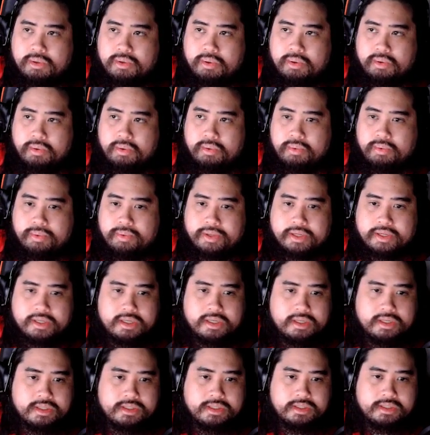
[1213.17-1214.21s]
Quick
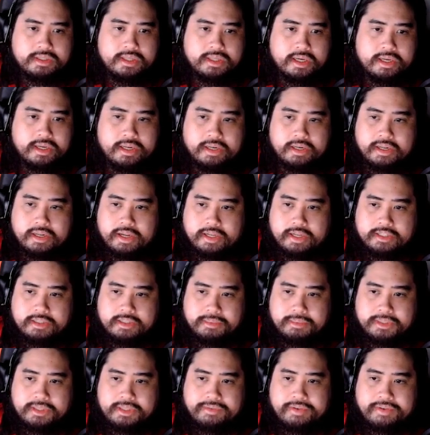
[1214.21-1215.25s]
second, guys. Let me
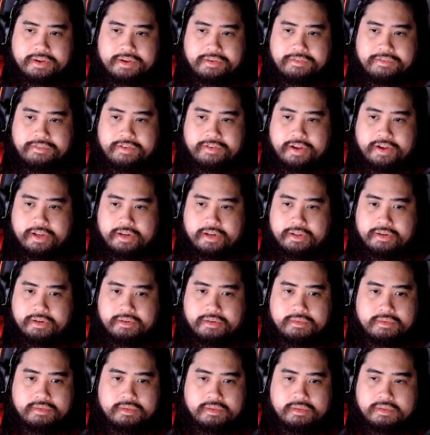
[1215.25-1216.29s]
see if I could find it
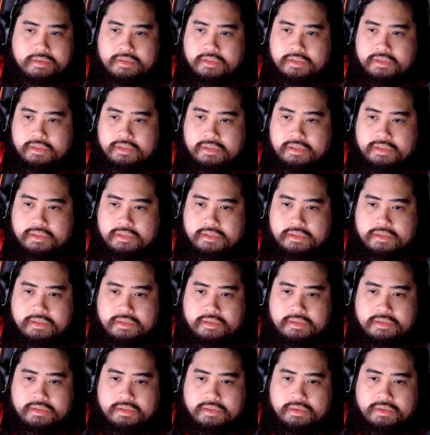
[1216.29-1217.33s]

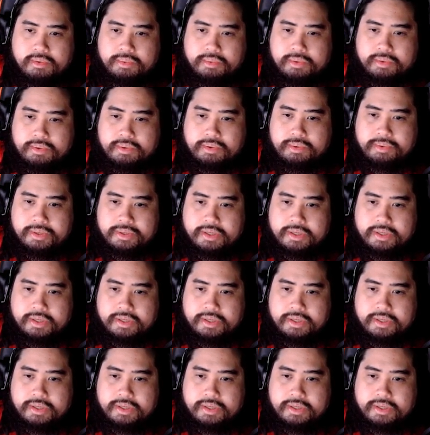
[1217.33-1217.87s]
real quick.